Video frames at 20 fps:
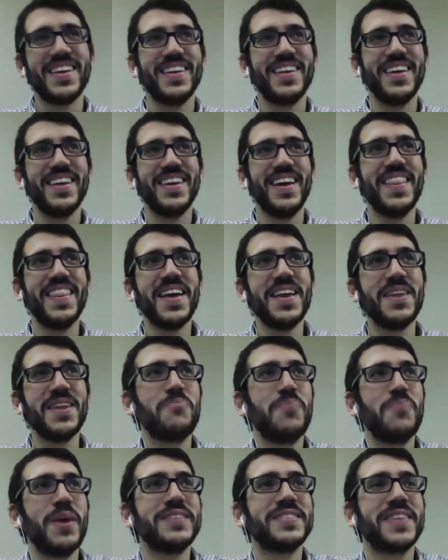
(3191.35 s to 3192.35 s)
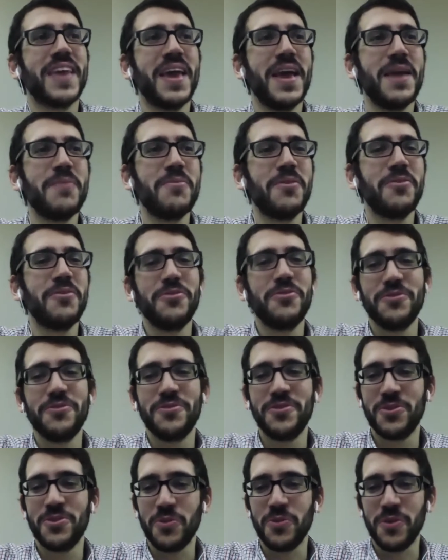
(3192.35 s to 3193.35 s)
and then best game of
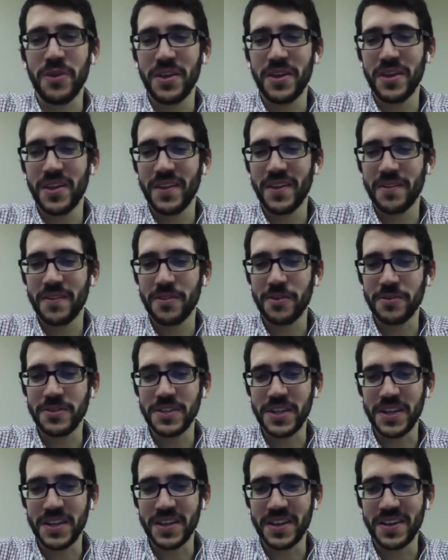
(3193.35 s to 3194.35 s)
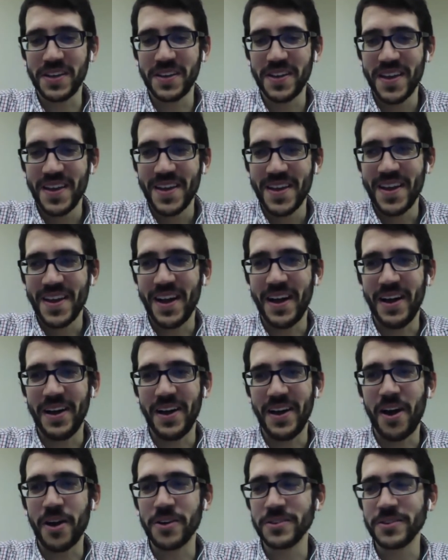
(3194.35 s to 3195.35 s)
2013.
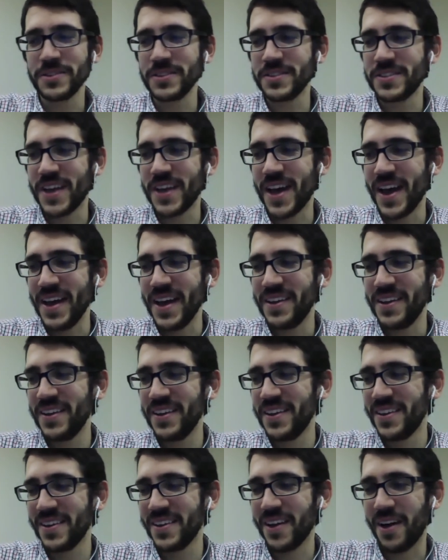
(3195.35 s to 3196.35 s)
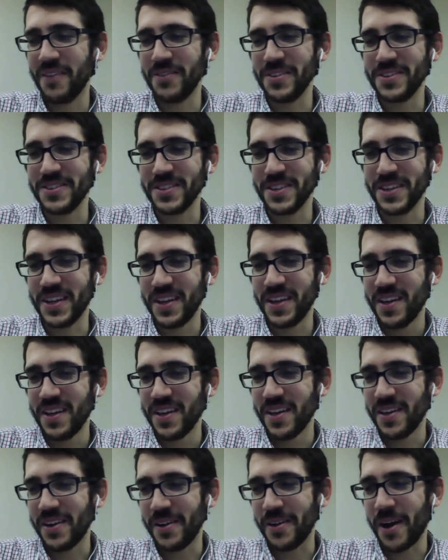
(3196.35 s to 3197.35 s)
Ours aside, obviously,
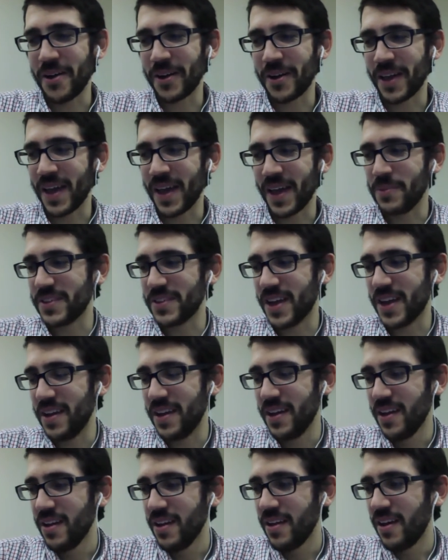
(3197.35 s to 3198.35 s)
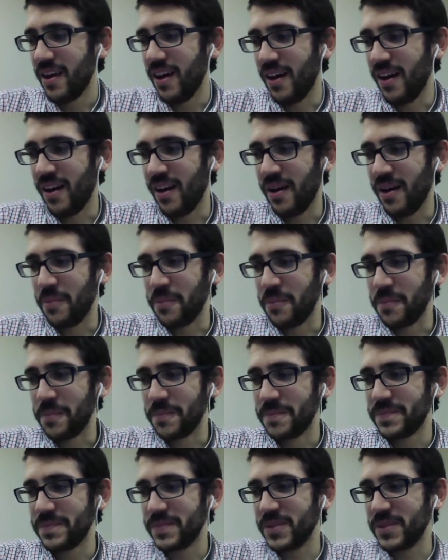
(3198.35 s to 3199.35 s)
or our game aside. Man,
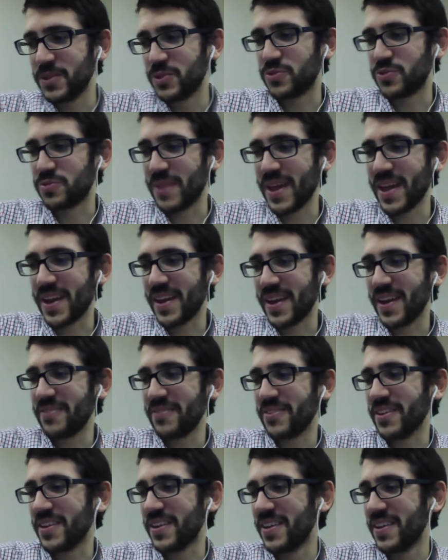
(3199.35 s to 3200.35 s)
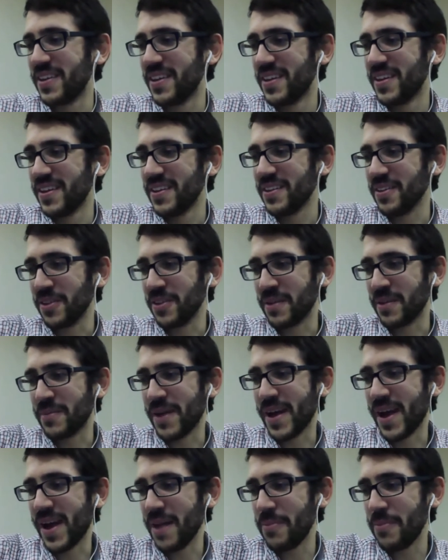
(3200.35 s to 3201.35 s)
I'd have to look at
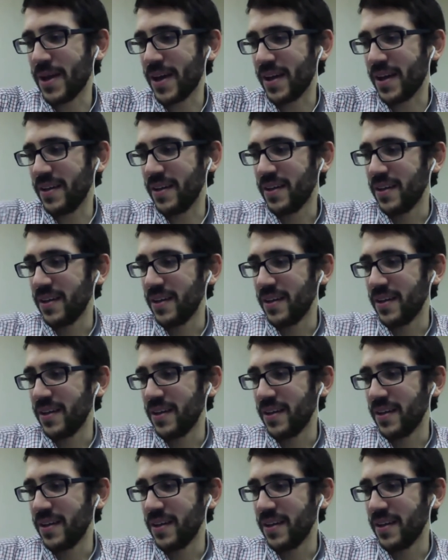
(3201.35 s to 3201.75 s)
my iPad.